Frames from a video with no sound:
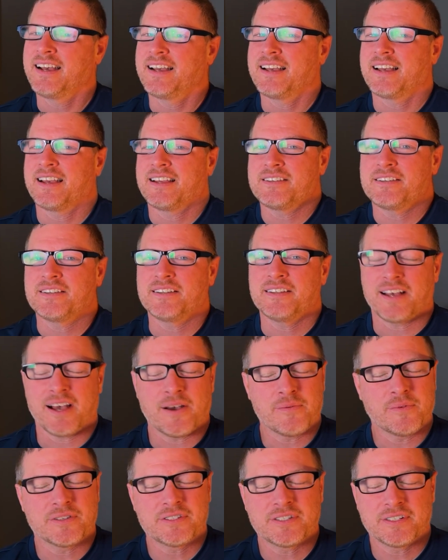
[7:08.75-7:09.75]
And I
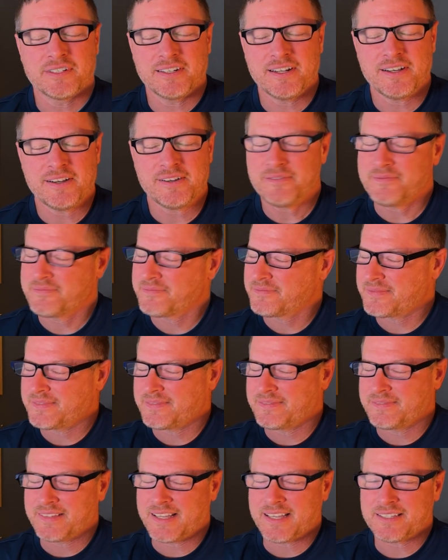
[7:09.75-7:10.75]
want you to know,
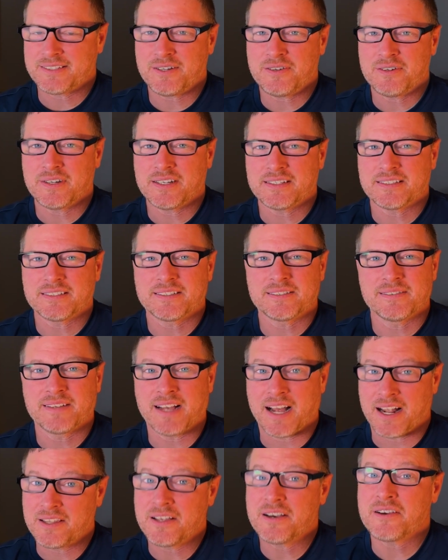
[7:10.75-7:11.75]
as always,
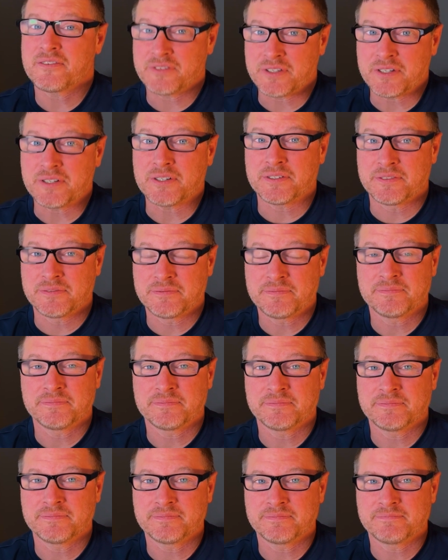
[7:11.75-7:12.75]
I love you,
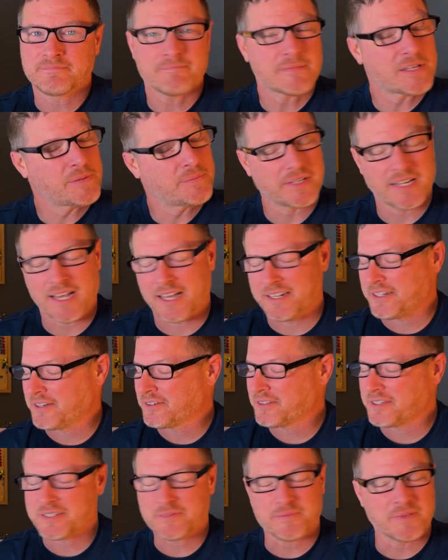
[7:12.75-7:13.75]
but not
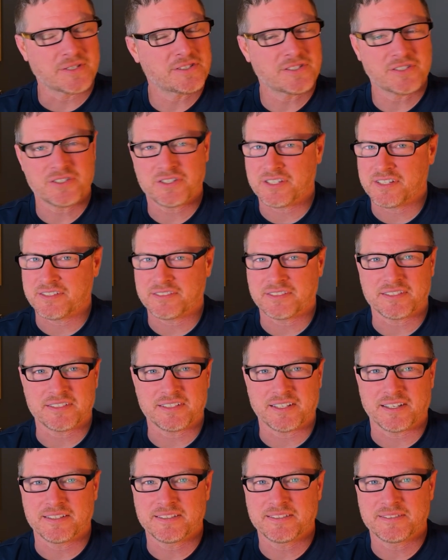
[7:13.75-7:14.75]
nearly as much as Jesus
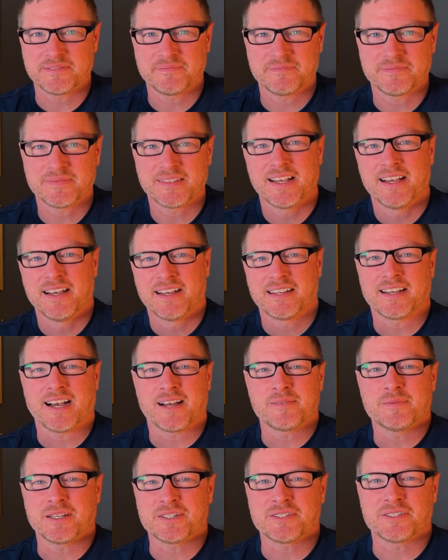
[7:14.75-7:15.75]
does.
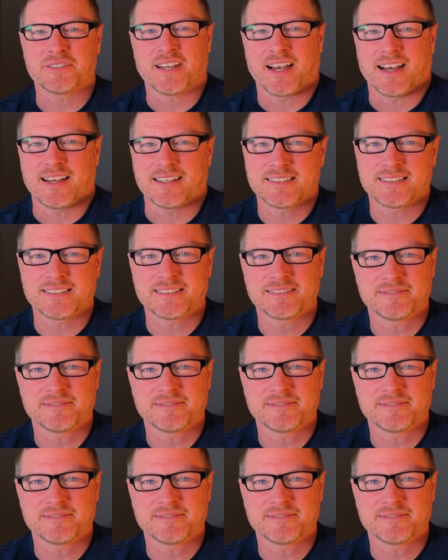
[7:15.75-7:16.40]
God bless you guys.